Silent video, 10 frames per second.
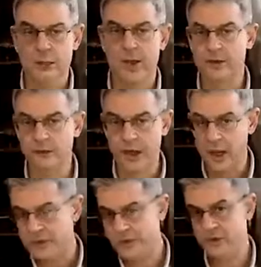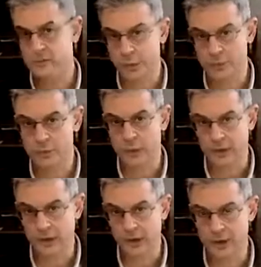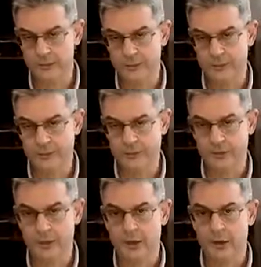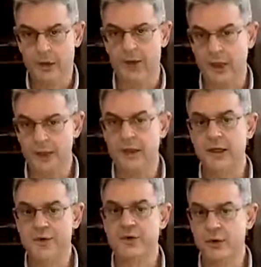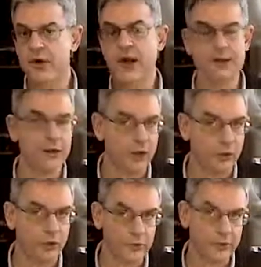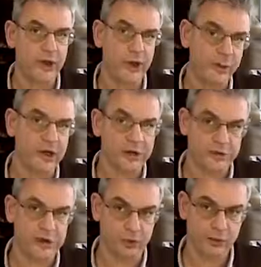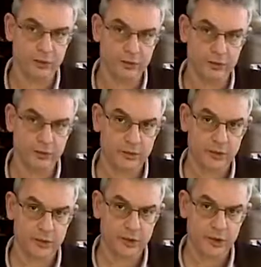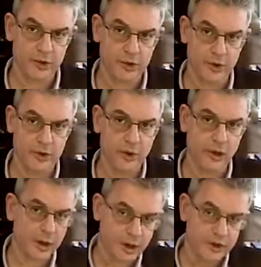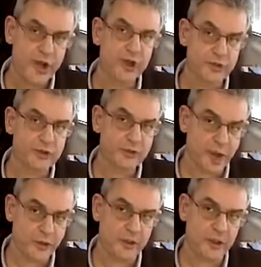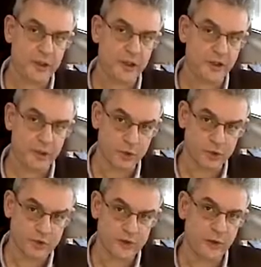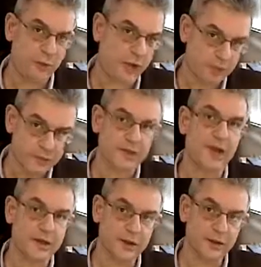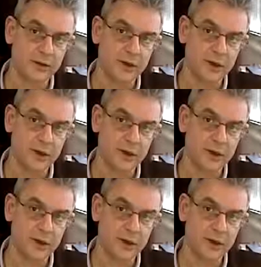But perhaps even more importantly, the idea is to create a cold therapy institute where early childhood trauma and abuse will be studied